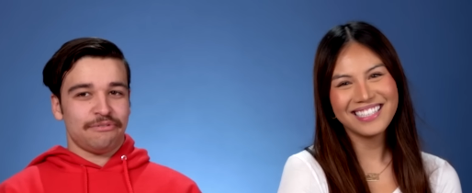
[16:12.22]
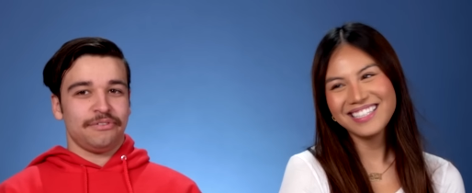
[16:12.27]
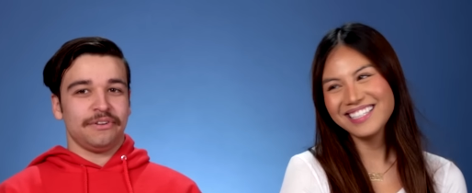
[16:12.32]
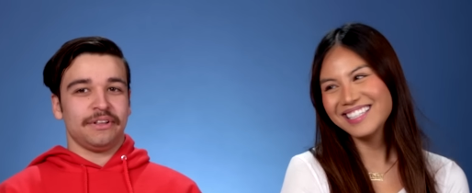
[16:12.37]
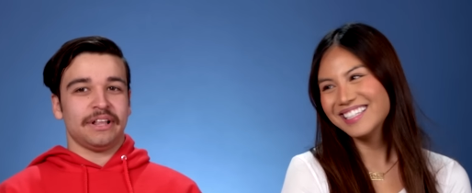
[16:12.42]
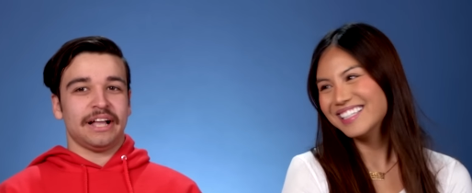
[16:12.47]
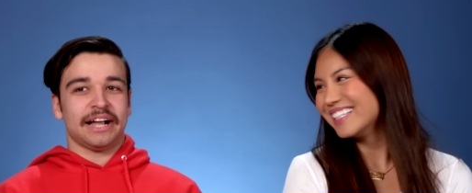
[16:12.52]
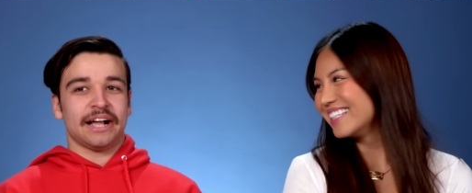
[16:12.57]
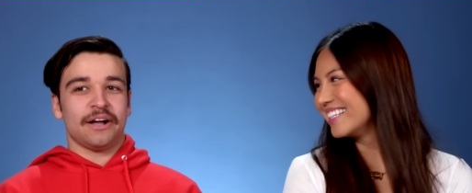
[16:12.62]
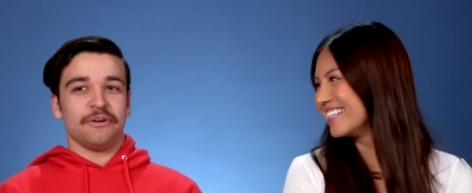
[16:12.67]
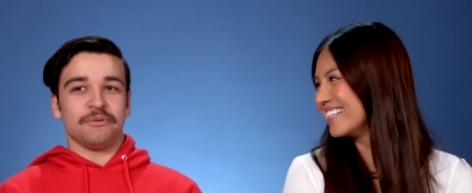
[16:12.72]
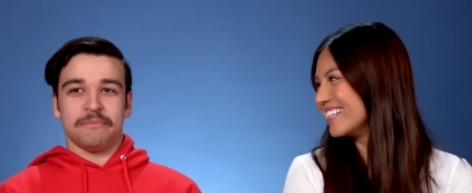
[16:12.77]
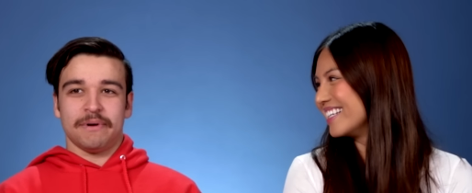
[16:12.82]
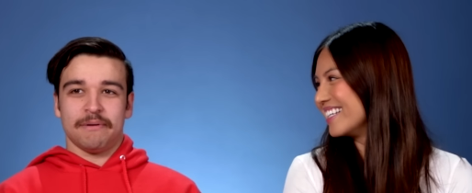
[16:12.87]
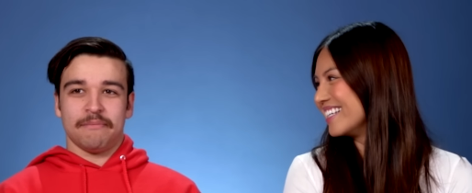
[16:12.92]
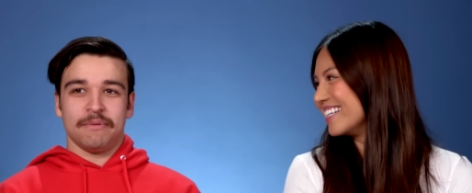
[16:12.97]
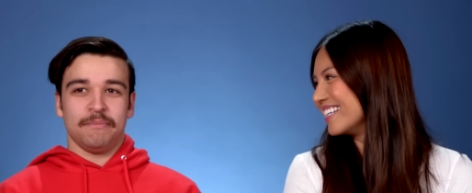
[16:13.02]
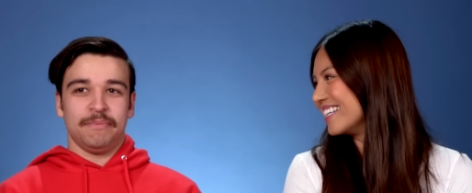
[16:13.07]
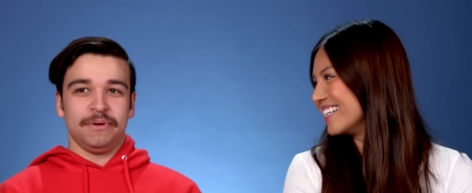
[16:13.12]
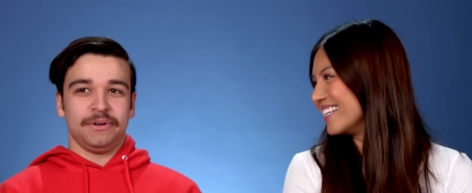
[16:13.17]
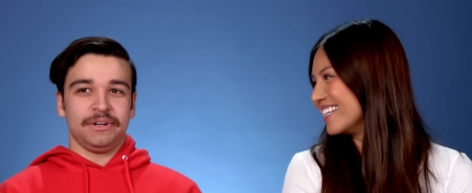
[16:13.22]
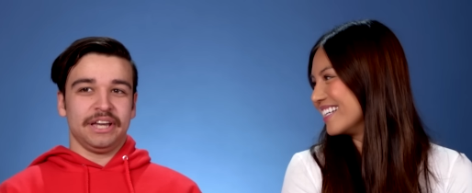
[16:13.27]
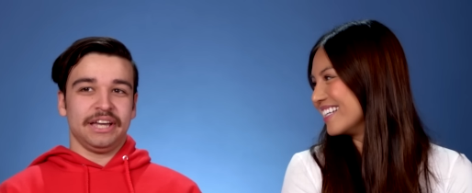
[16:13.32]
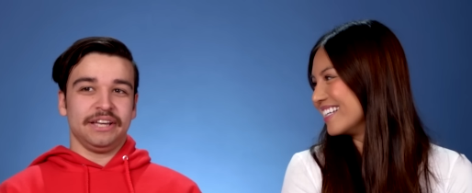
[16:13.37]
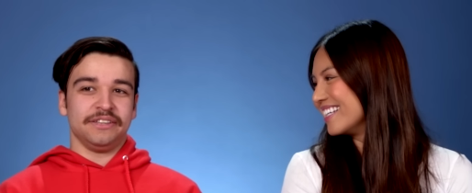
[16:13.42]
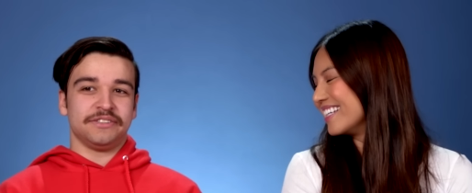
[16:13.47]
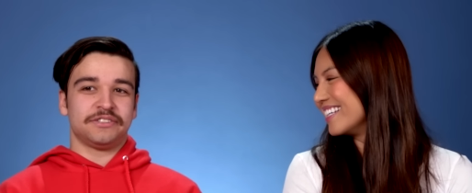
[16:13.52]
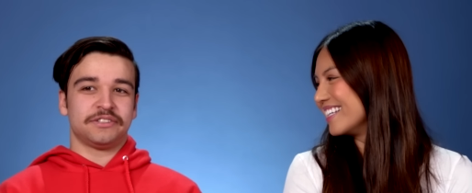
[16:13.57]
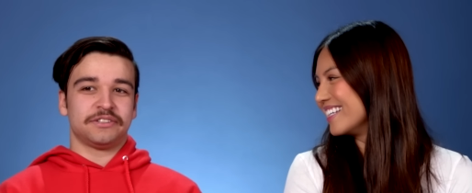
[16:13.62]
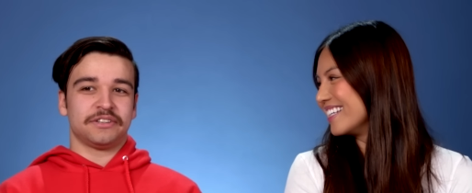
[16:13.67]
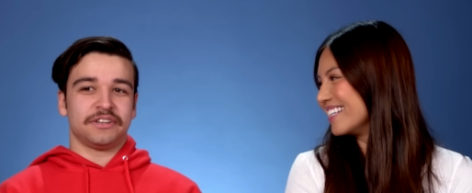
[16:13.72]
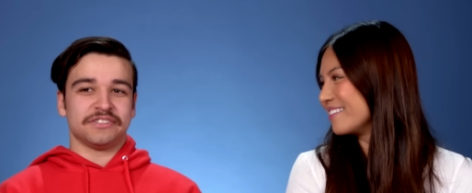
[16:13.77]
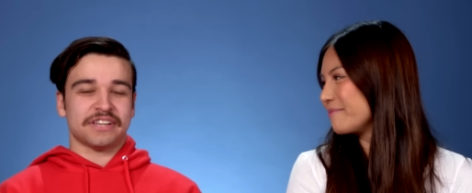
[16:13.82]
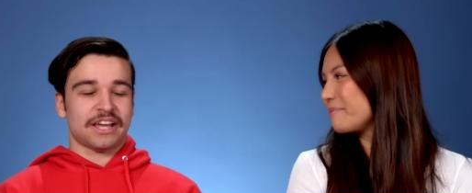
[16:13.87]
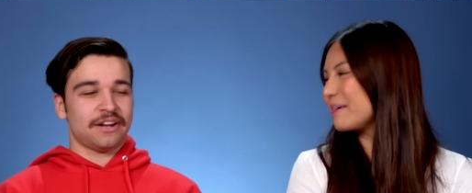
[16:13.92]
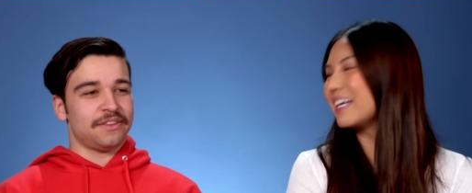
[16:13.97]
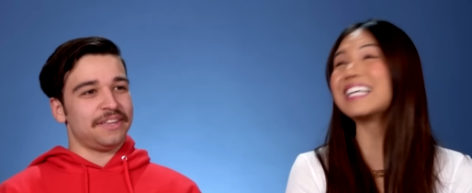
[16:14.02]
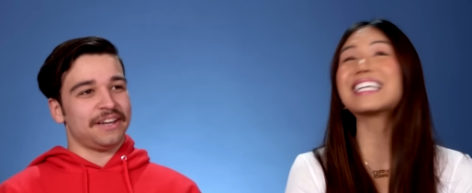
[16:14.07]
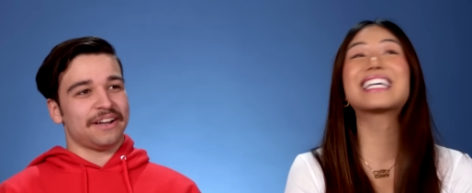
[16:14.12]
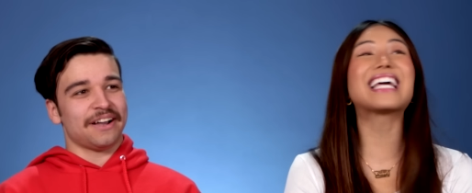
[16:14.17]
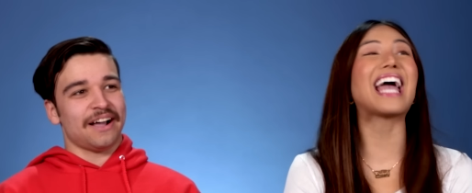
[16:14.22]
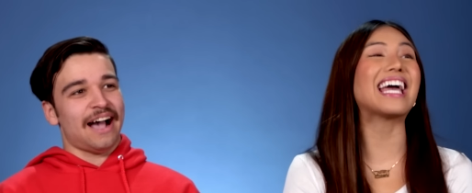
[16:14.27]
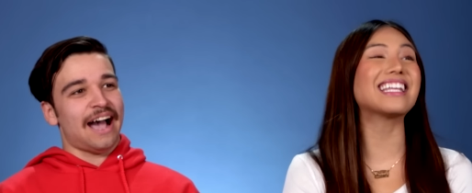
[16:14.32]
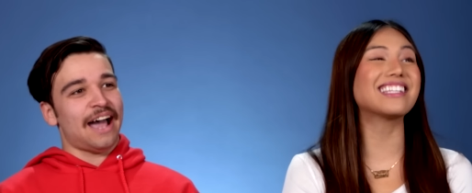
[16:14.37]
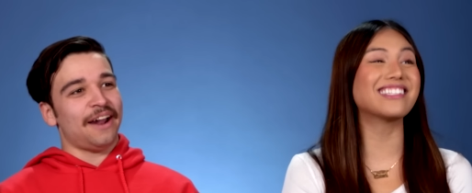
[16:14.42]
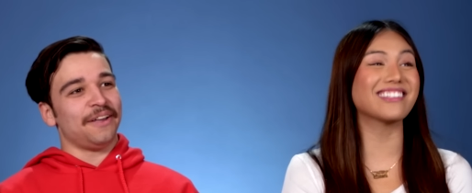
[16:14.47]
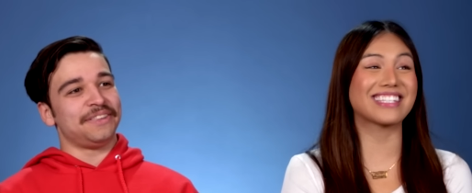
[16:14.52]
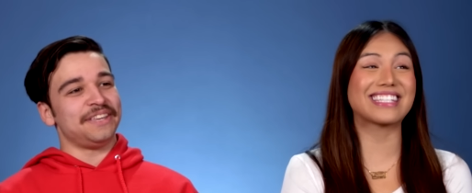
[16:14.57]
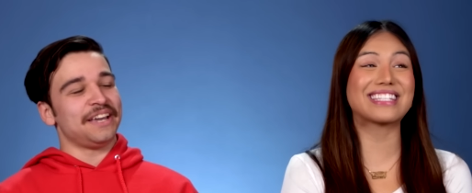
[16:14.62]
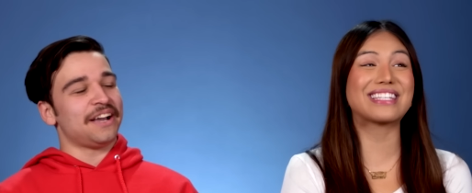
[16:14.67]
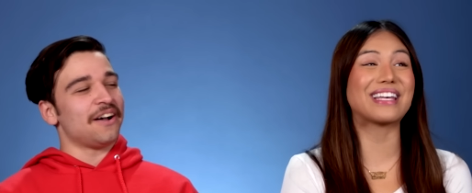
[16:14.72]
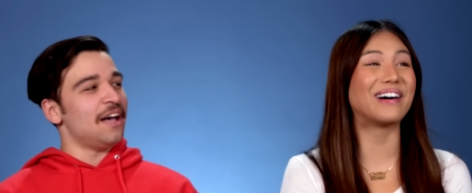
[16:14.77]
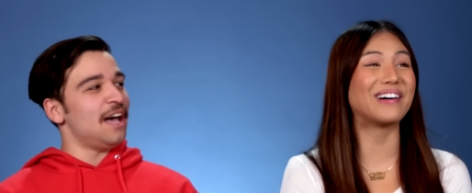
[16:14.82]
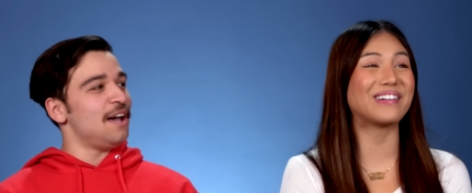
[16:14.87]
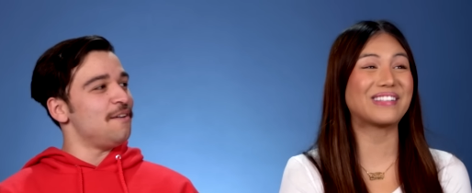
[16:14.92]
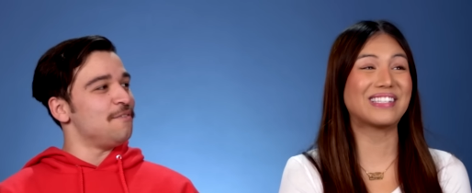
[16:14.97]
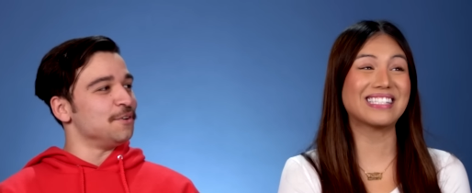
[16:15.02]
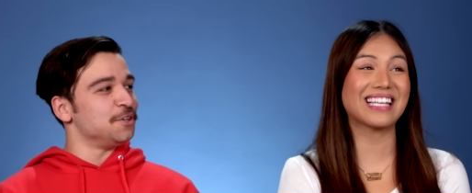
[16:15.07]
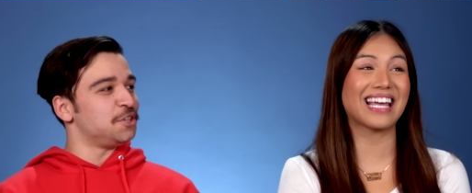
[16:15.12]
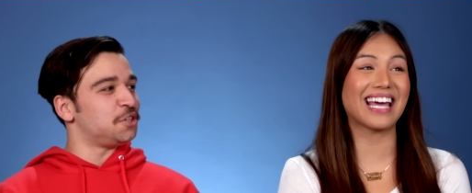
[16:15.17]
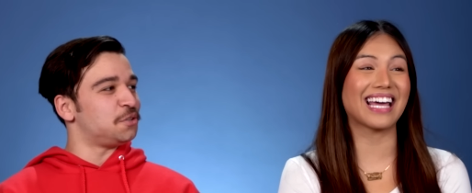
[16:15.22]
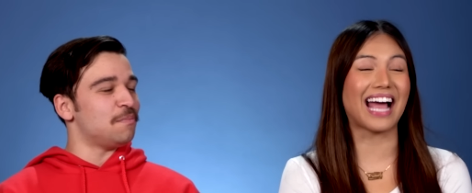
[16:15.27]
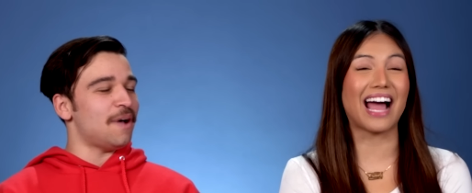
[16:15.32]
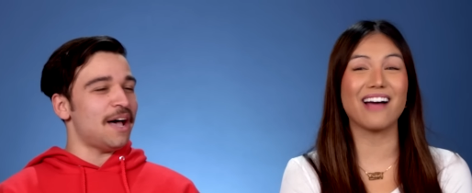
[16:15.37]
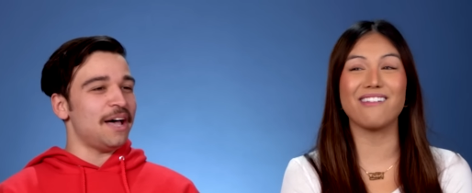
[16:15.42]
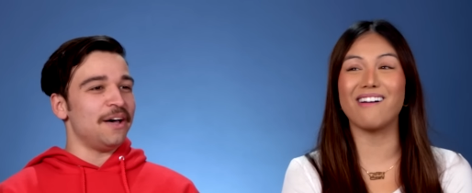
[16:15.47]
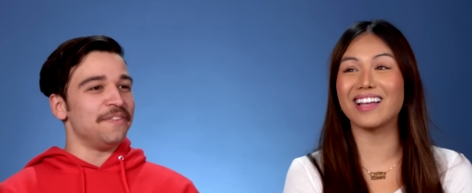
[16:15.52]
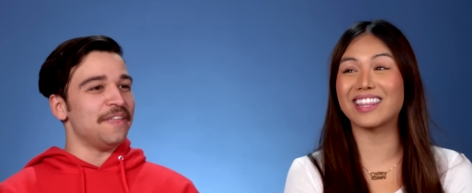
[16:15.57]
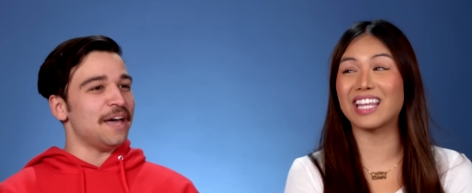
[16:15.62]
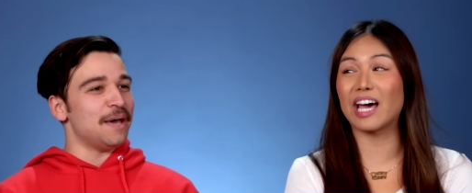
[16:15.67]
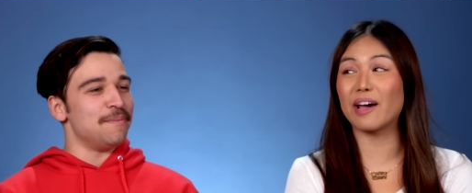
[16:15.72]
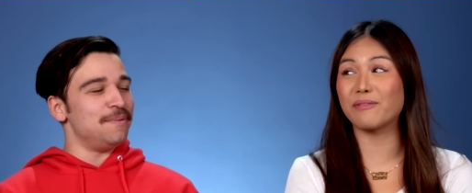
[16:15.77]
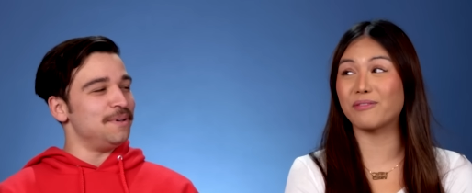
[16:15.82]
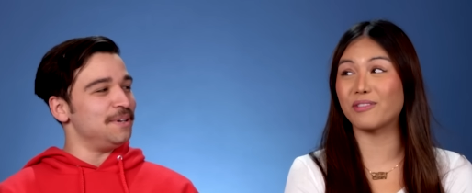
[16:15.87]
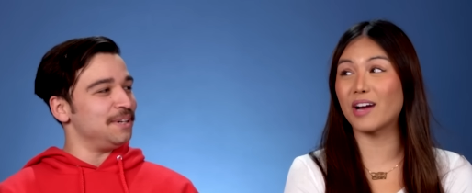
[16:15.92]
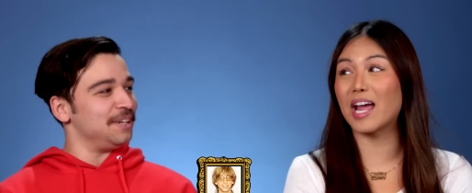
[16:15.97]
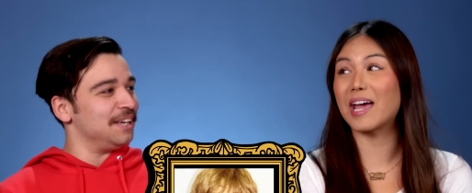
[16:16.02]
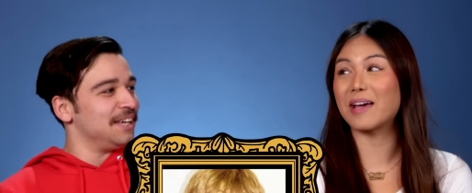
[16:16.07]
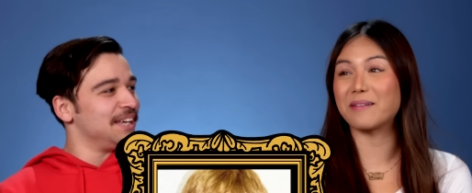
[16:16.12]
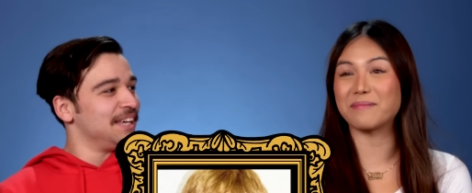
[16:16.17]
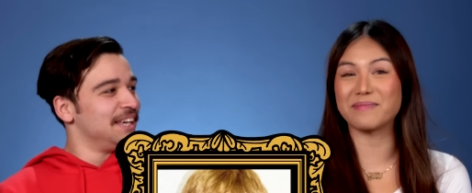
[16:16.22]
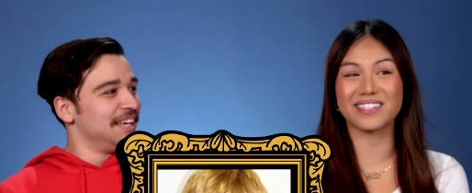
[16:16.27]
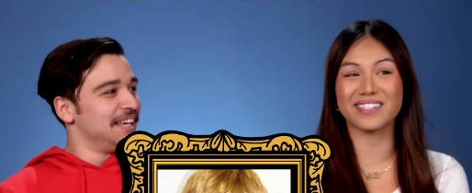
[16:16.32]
Speaker 1: I feel like I'll remember Bill Gates. Bill Gates. I don't think so I'll ever. Smile I want that, that framed.